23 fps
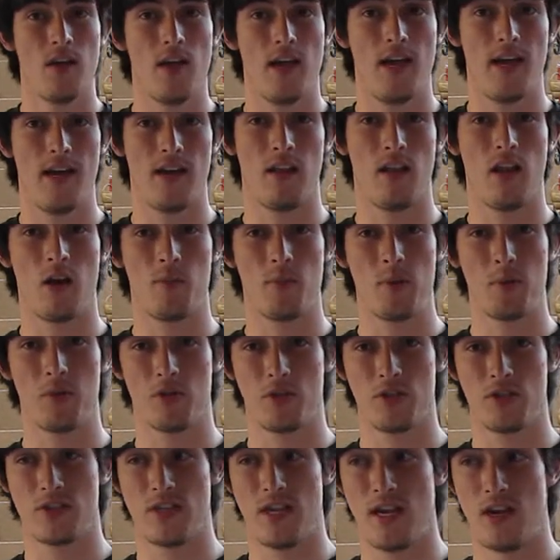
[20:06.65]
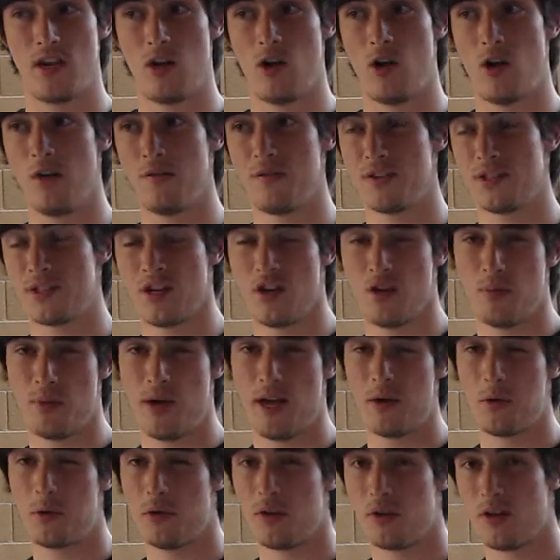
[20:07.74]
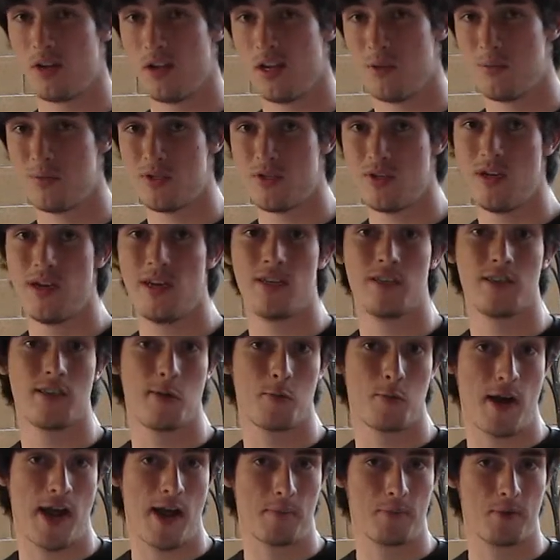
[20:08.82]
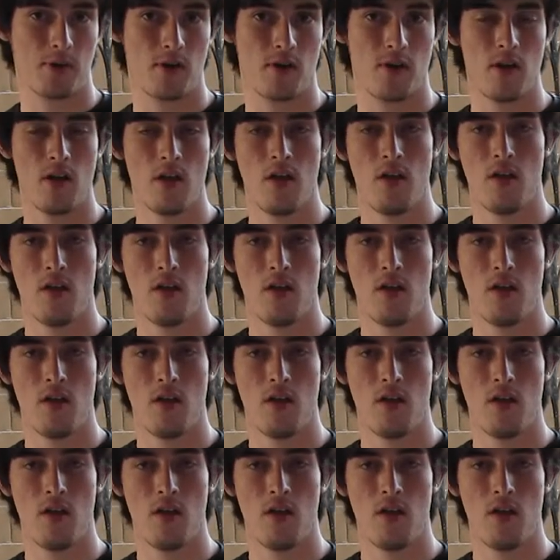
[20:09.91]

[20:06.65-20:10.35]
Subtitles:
And a lot of people are just saying, oh, if it's an albino in Eclipse, it is a raptor.